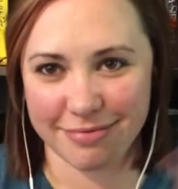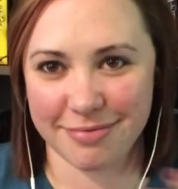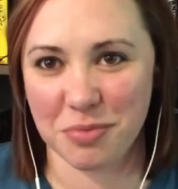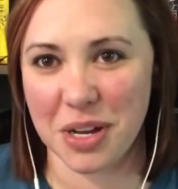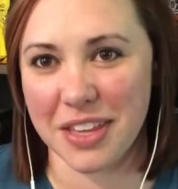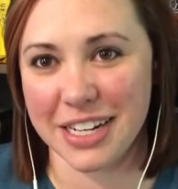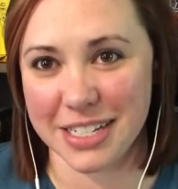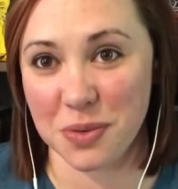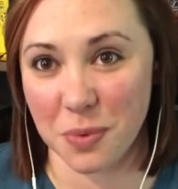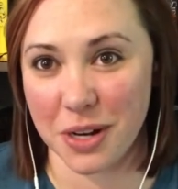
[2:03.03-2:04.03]
one that I
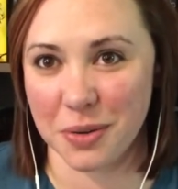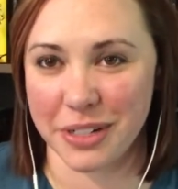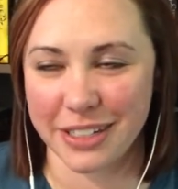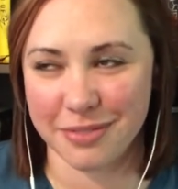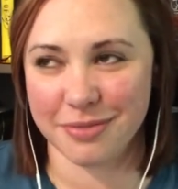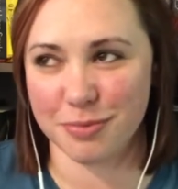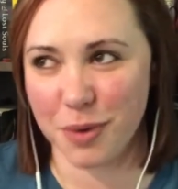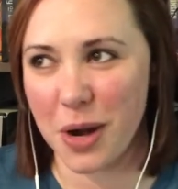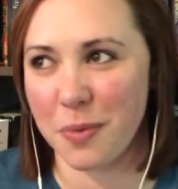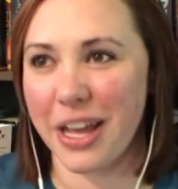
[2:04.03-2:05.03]
didn't want to read
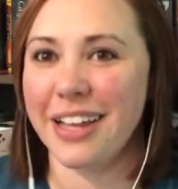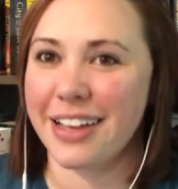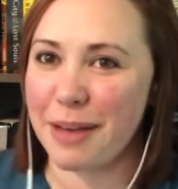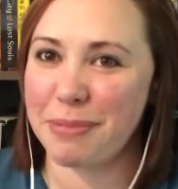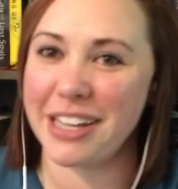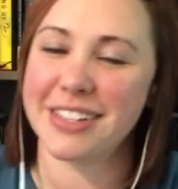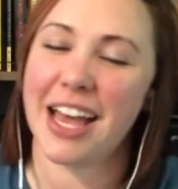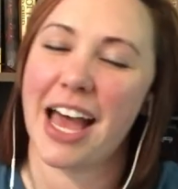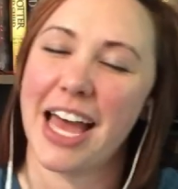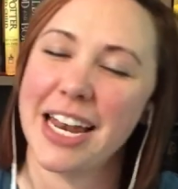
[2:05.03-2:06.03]
right away got picked,
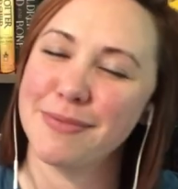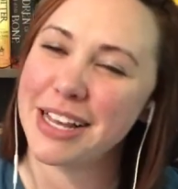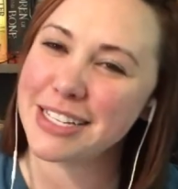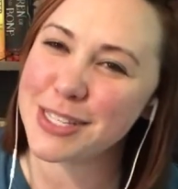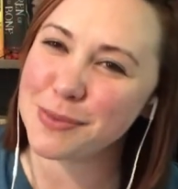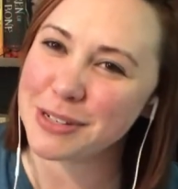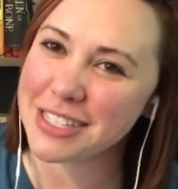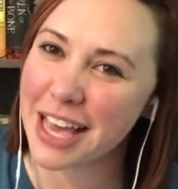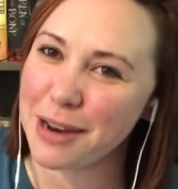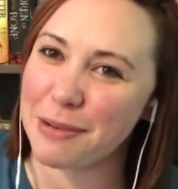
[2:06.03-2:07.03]
and I'm not super
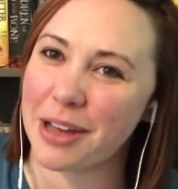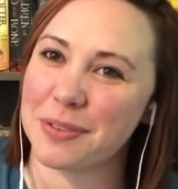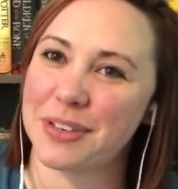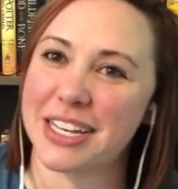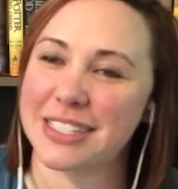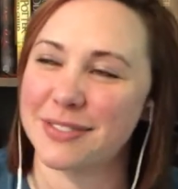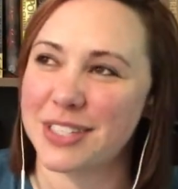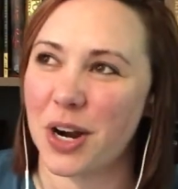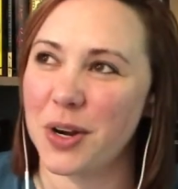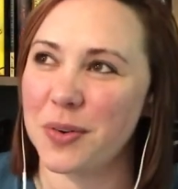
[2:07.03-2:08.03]
sad about it because I've
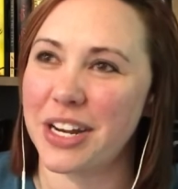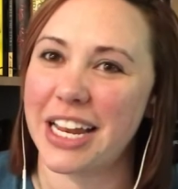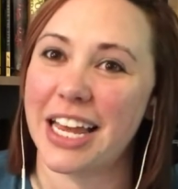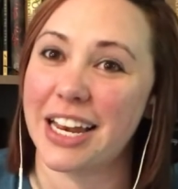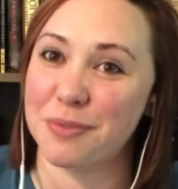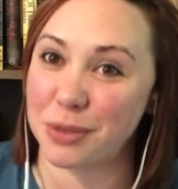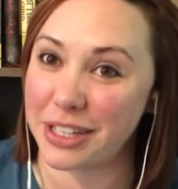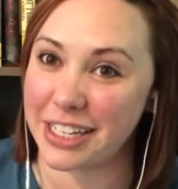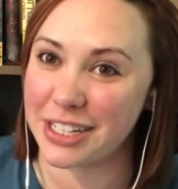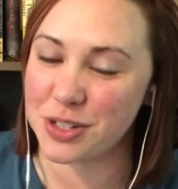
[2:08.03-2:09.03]
started reading it and I'm
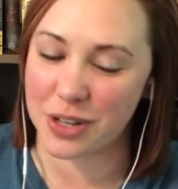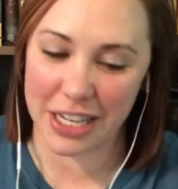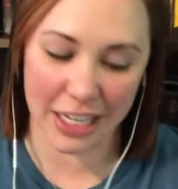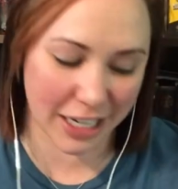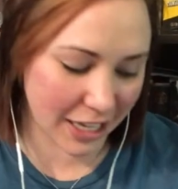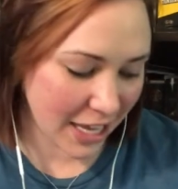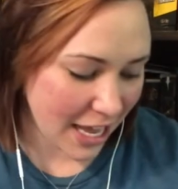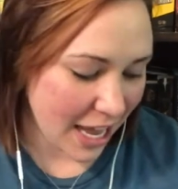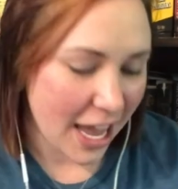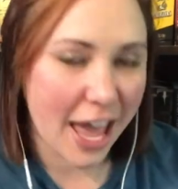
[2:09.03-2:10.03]
really enjoying it.
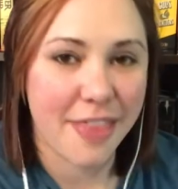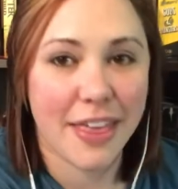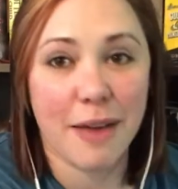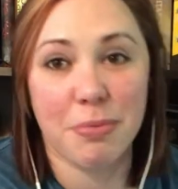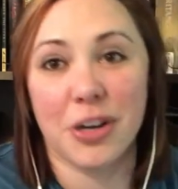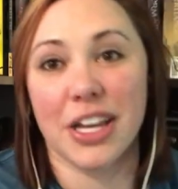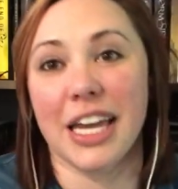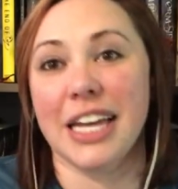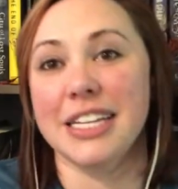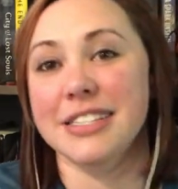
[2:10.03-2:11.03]
And that book
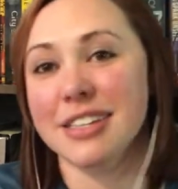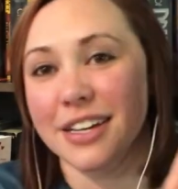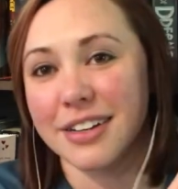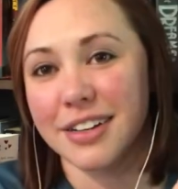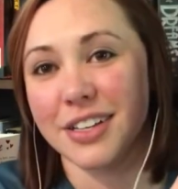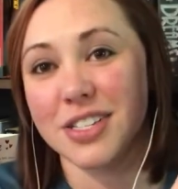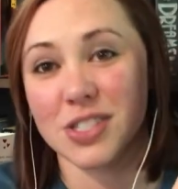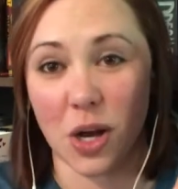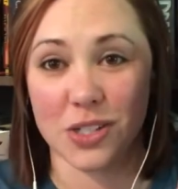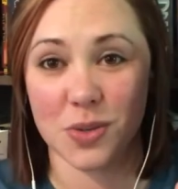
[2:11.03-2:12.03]
is
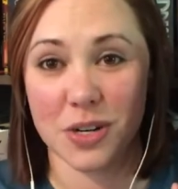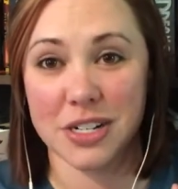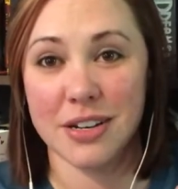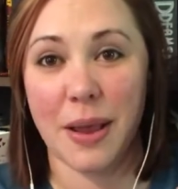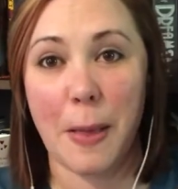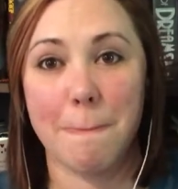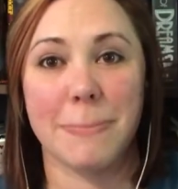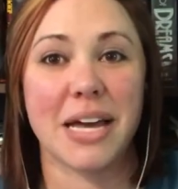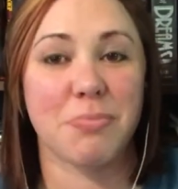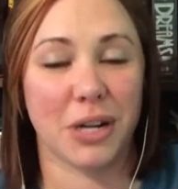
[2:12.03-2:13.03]
Skullsworn
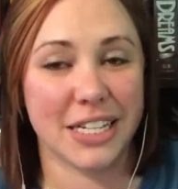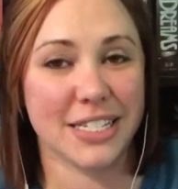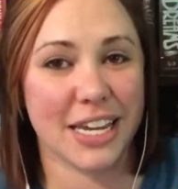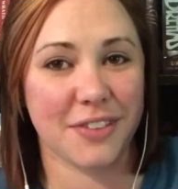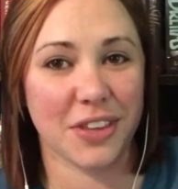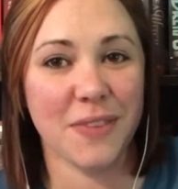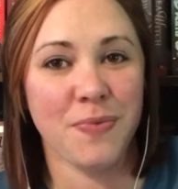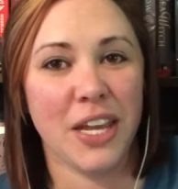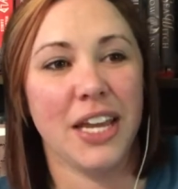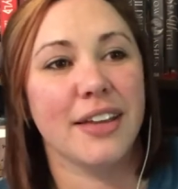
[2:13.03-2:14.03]
by Brian Stavely.
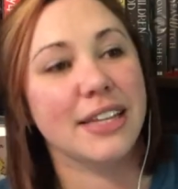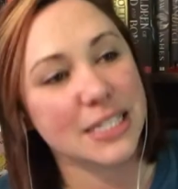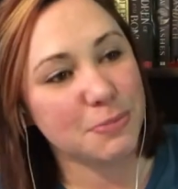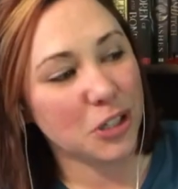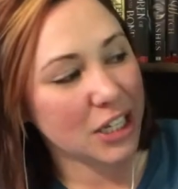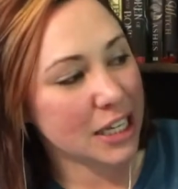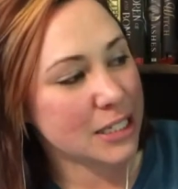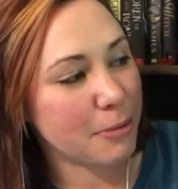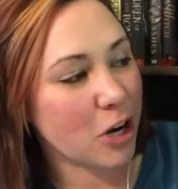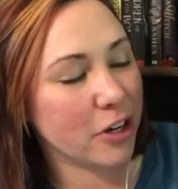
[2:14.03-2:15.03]
This book is
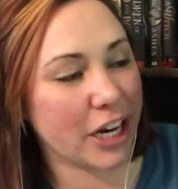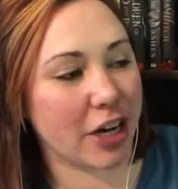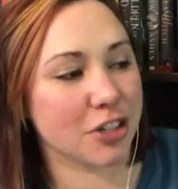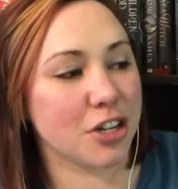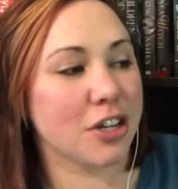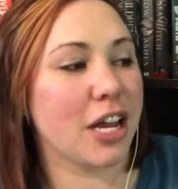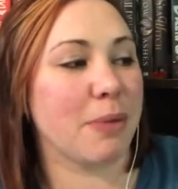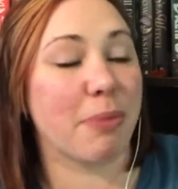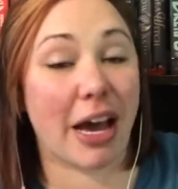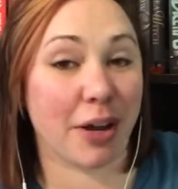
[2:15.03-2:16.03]
about our character named
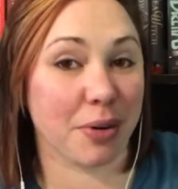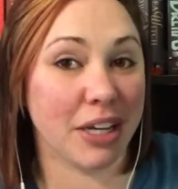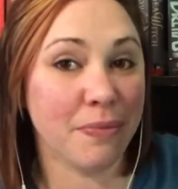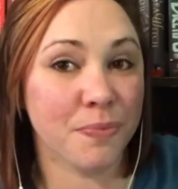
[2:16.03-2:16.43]
Pyrie,